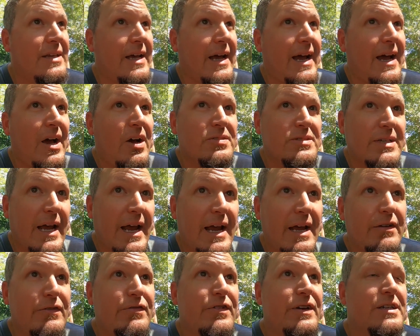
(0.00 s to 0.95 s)
the house
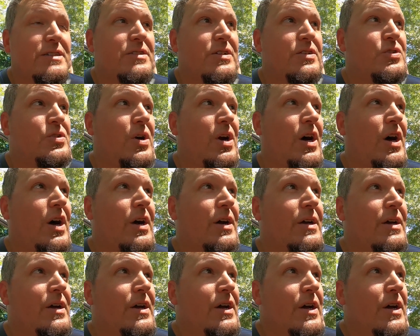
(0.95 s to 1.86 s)
and fix the truck.